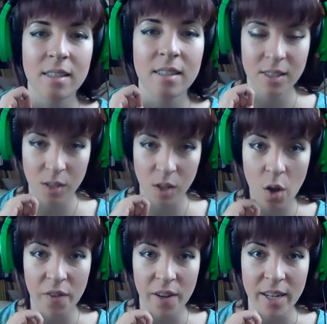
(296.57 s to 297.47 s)
it's low
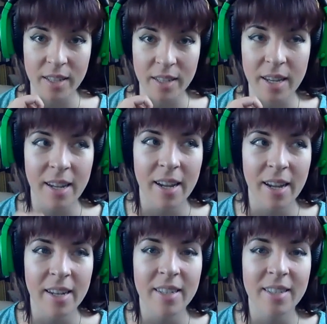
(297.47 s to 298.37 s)
fantasy,
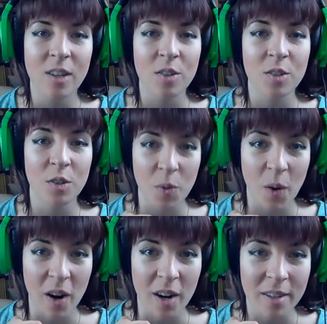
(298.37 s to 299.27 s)
and it's also
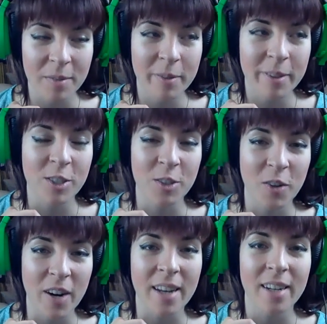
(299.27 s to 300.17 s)
noir, which is
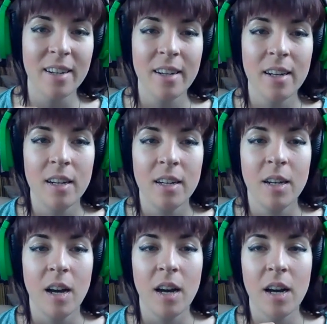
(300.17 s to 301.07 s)
great.
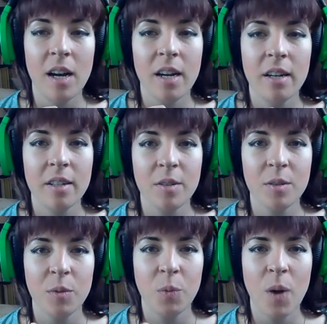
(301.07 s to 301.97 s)

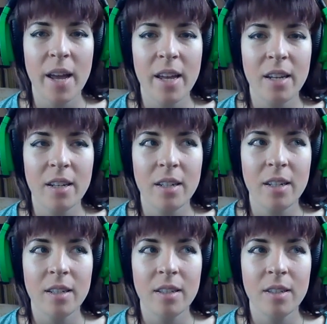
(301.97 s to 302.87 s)
What
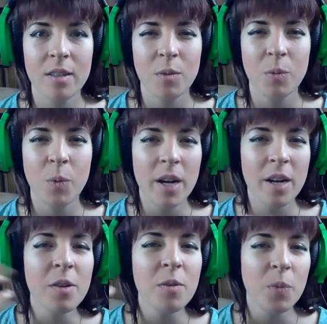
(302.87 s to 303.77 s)
what are
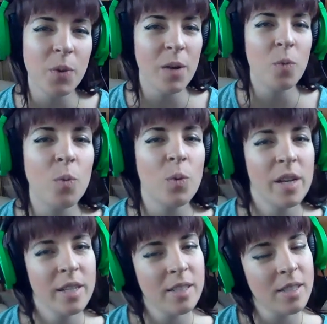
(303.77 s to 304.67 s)
you like?
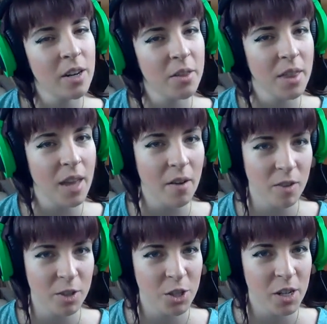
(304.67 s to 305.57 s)
Is there that
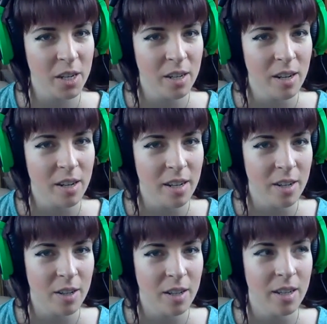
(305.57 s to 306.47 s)
version?
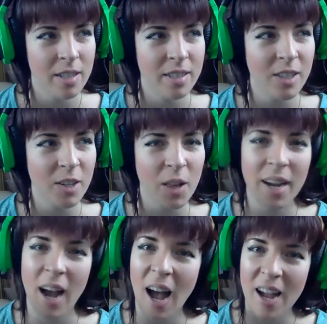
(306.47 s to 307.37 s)
Is there like
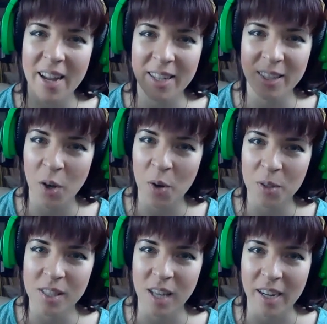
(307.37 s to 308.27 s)
high and low
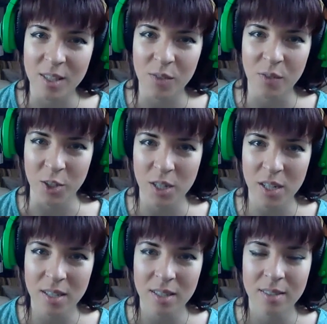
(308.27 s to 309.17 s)
science fiction?